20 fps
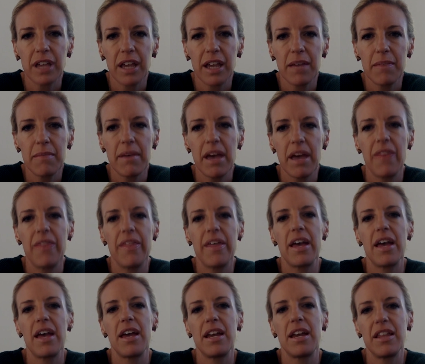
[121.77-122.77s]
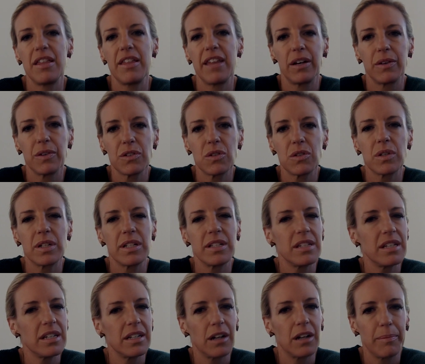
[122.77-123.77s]
game. And then they also
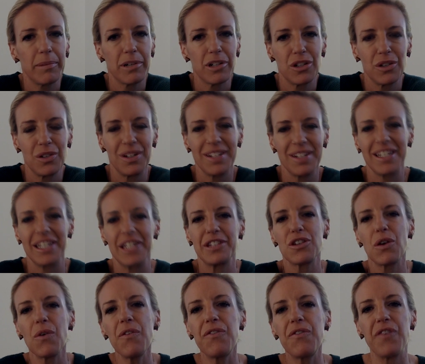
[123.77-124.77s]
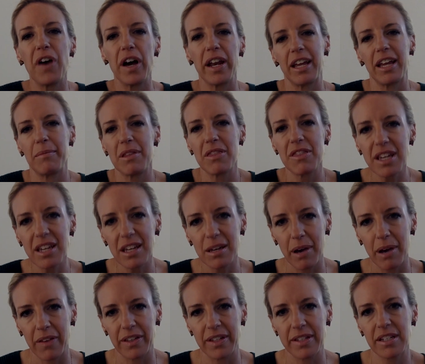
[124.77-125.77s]
conceded opportunities. And it's so funny. I've been thinking
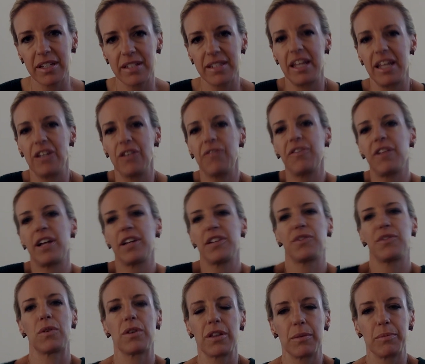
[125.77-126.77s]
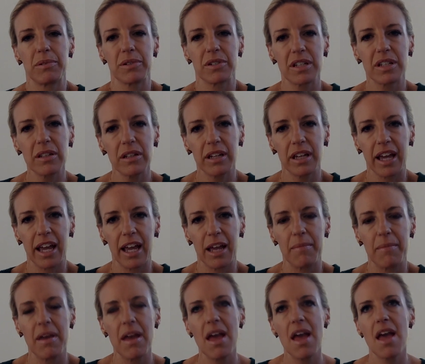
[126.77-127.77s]
about this because then you flash forward to the Brazil
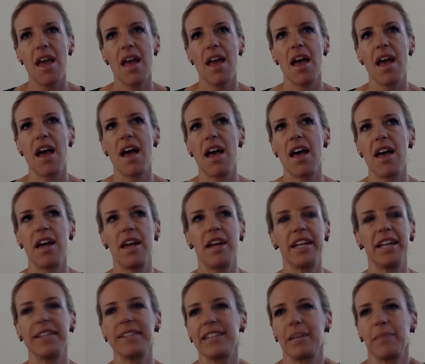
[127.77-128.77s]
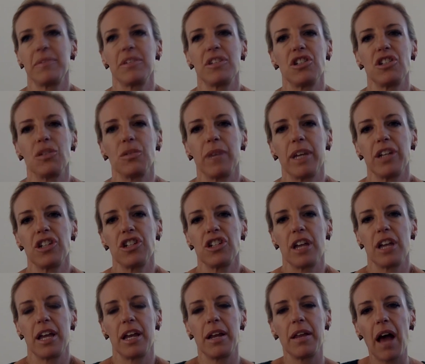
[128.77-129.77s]
game, and and same
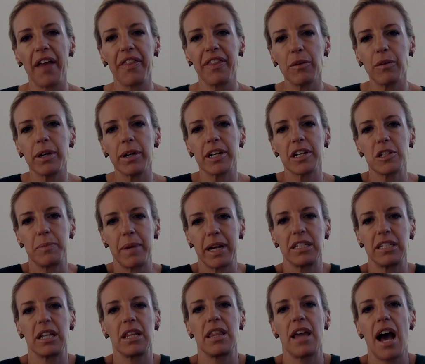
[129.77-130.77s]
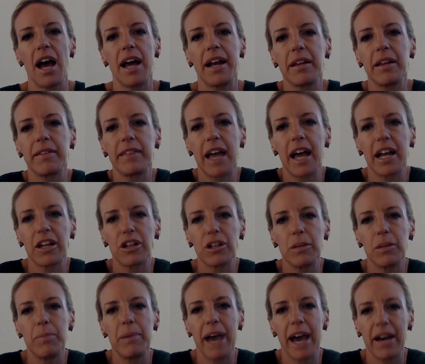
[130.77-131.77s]
situation. I think we're expecting that that
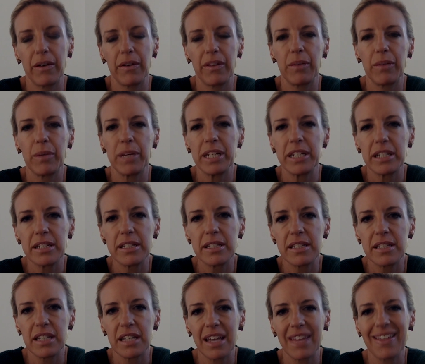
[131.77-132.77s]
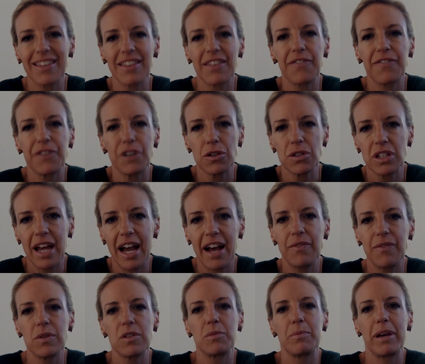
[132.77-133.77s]
good battle that we did see. I think the first
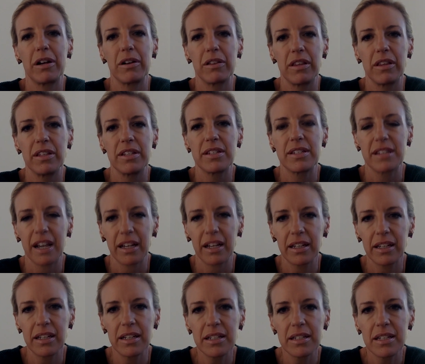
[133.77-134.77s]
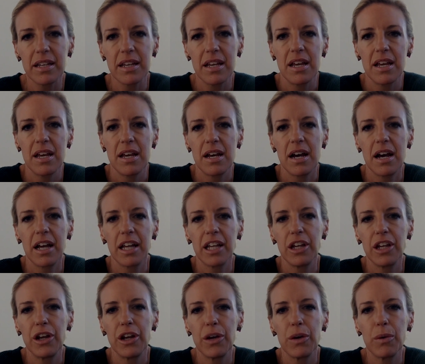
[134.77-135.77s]
half was better than the second, uh,
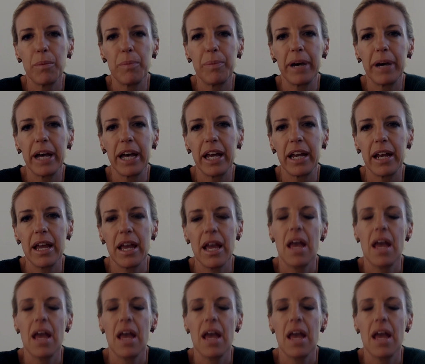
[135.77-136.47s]
you know, but.